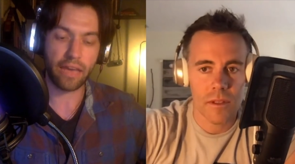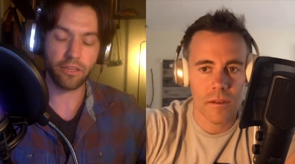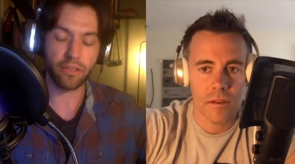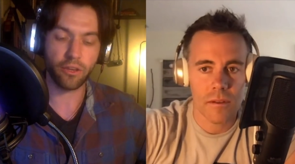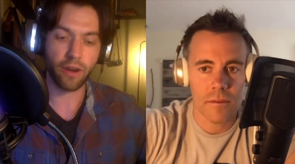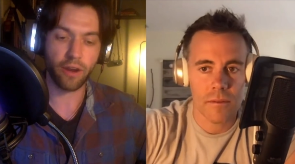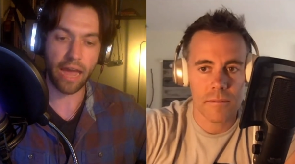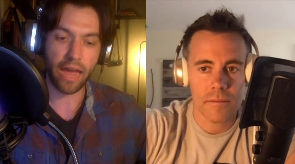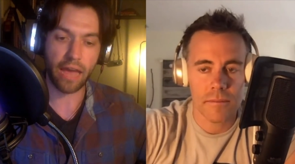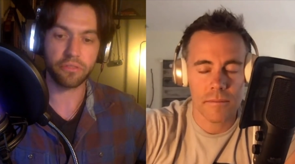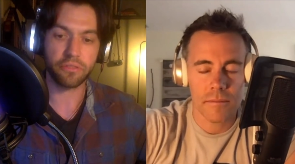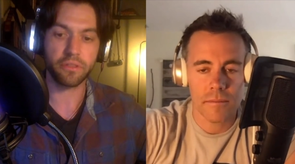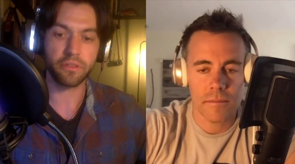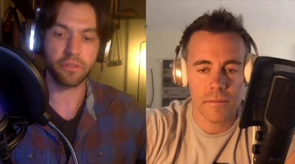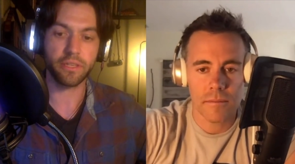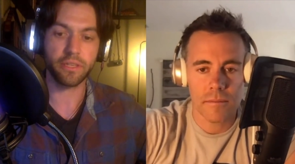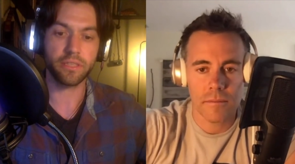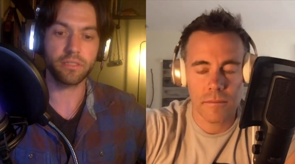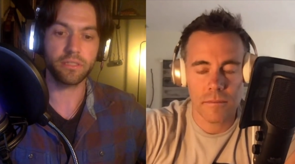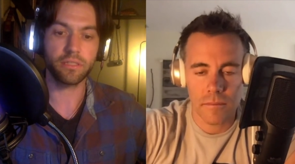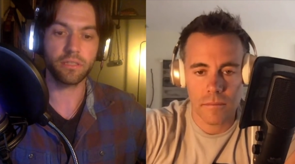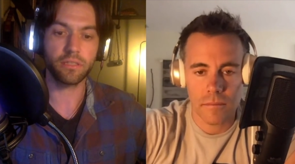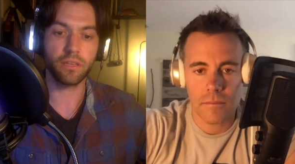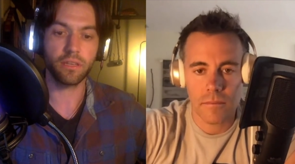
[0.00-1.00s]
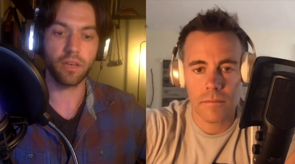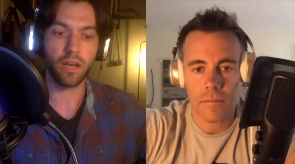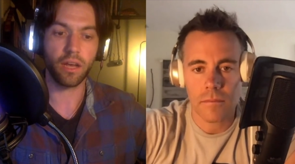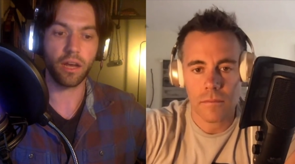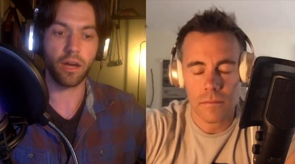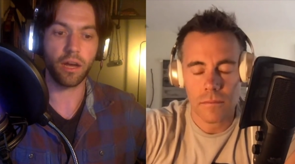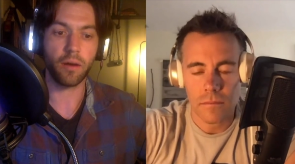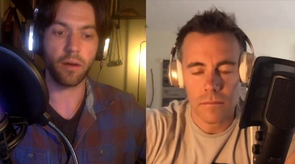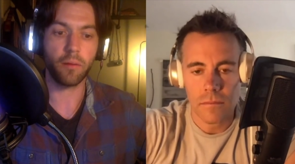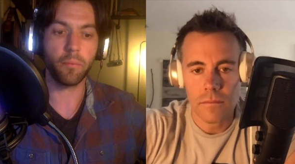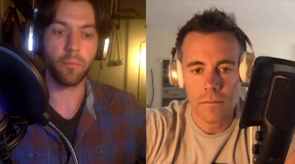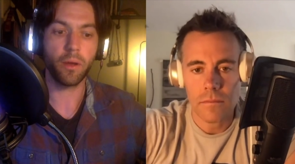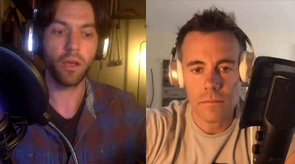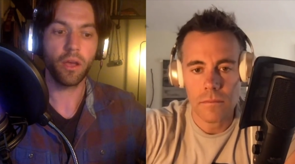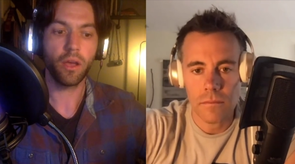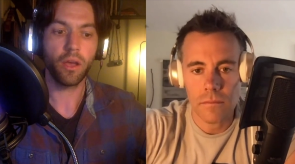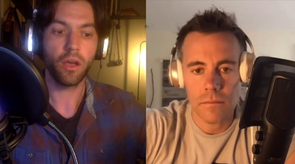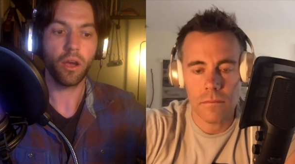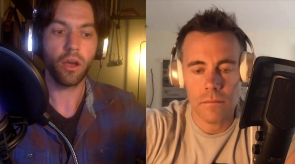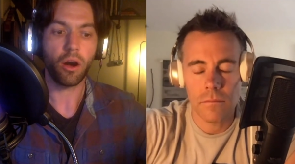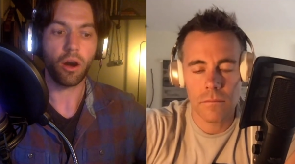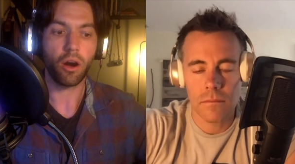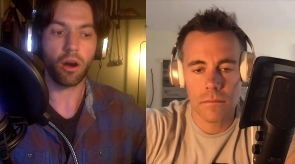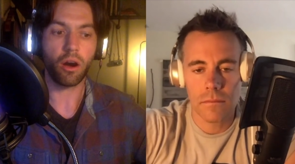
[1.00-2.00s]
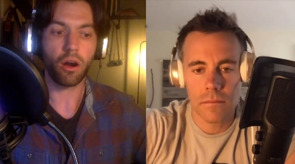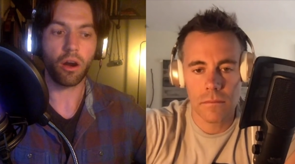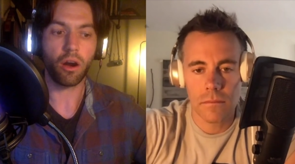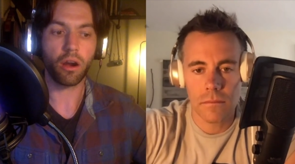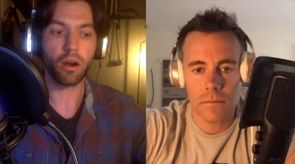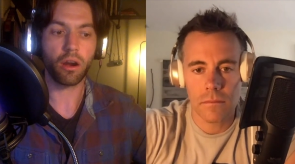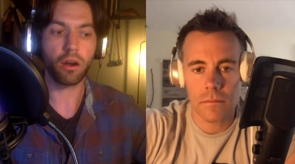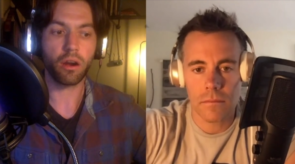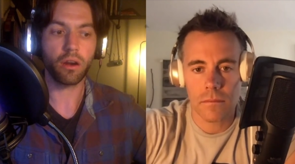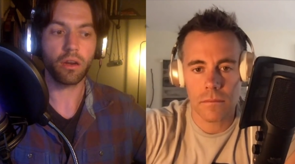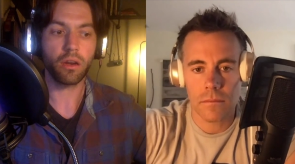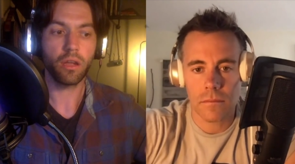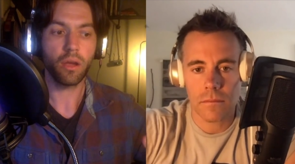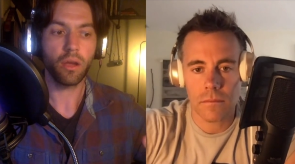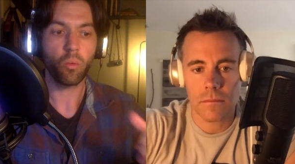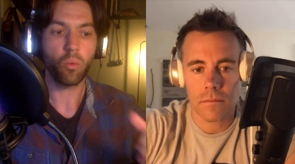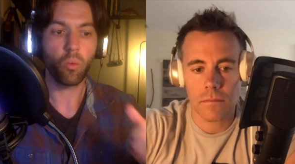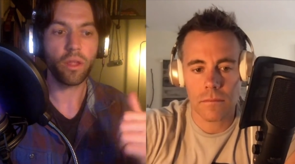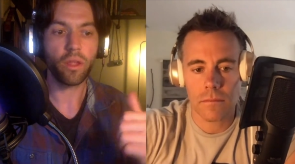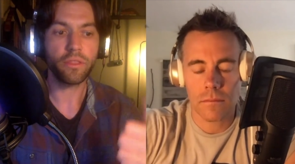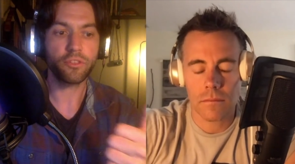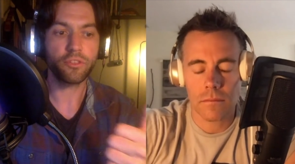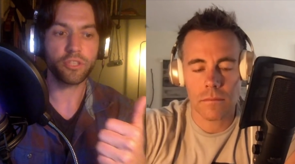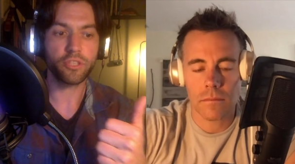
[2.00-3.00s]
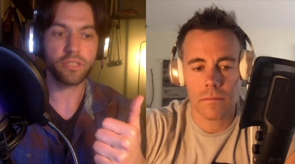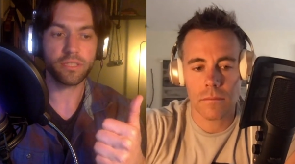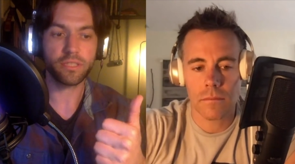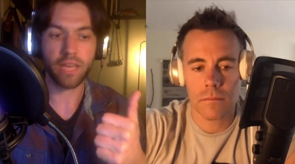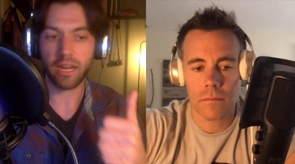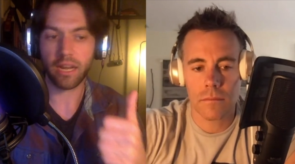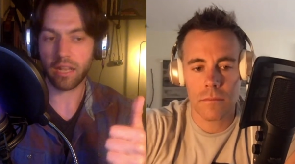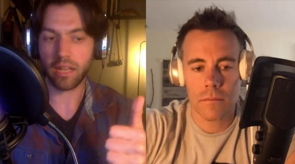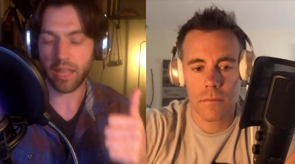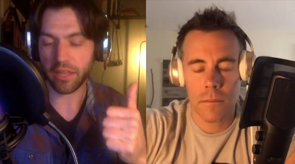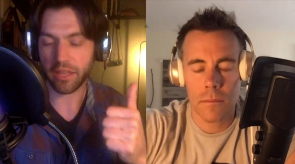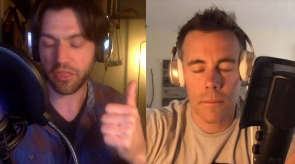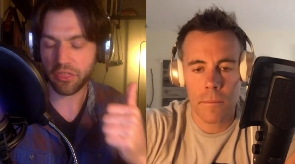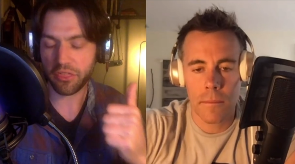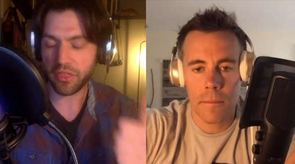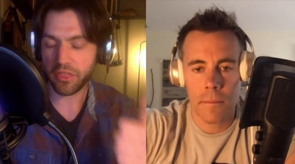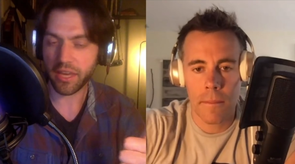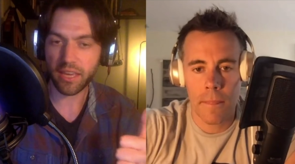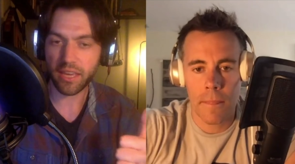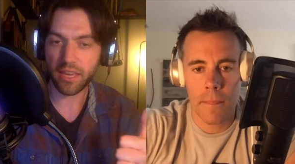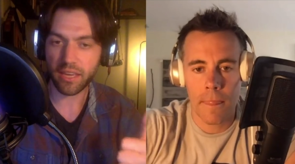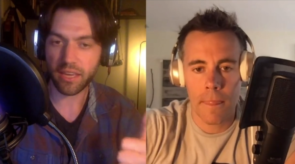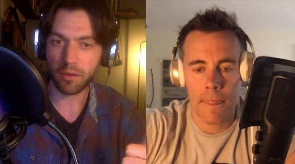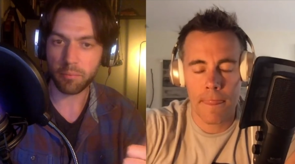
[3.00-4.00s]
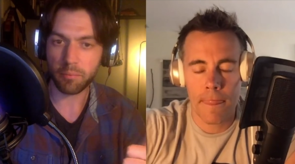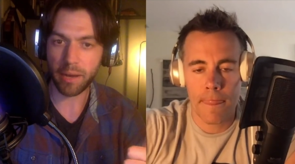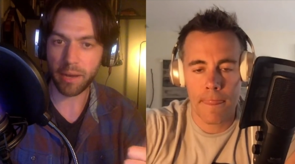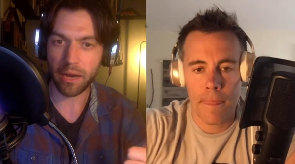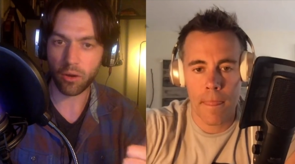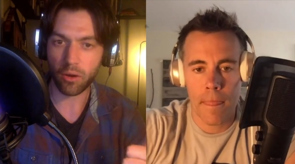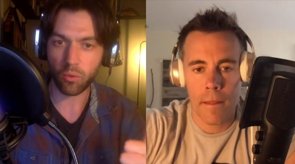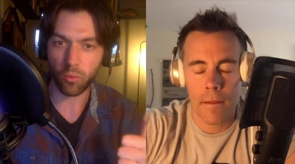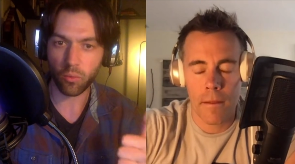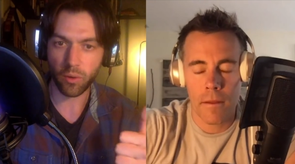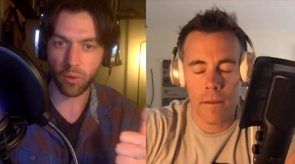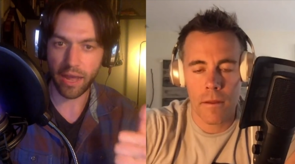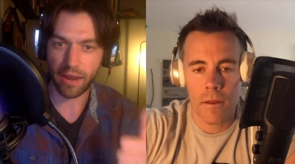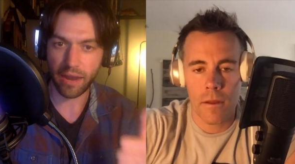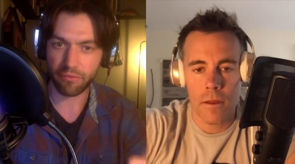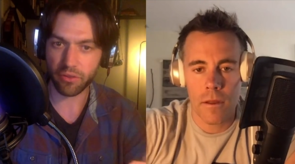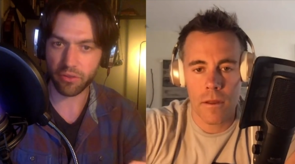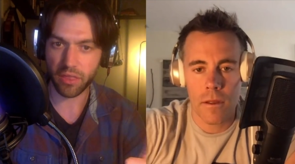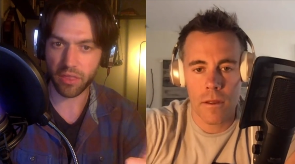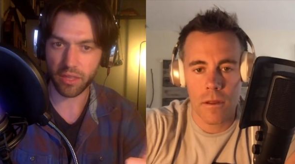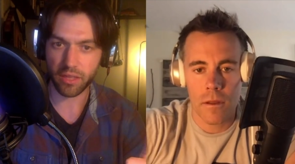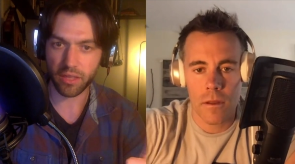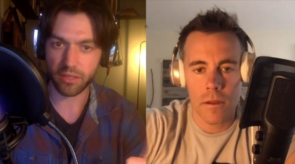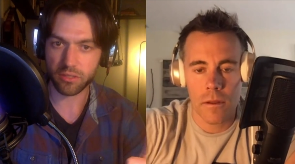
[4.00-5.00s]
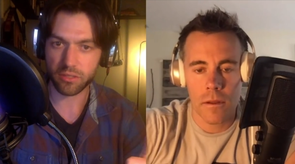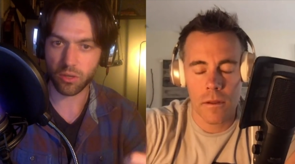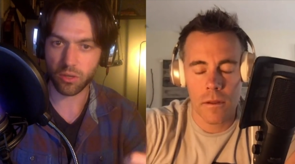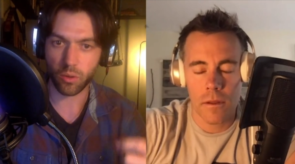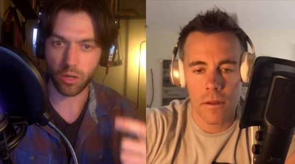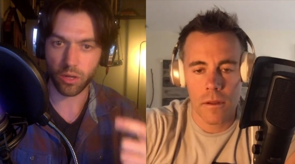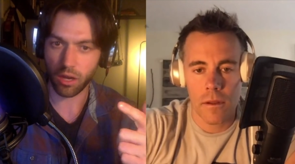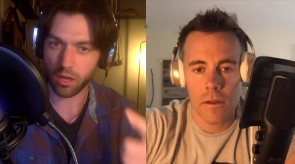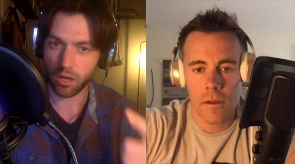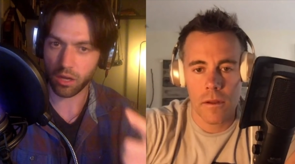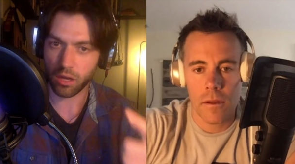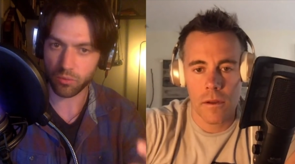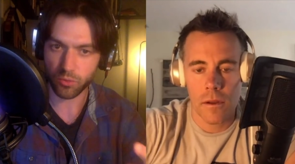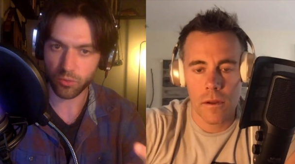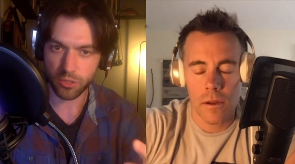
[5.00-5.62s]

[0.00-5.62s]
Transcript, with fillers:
Speaker 1: your athletes, um, are one just kind of like thinking about everything that's going on,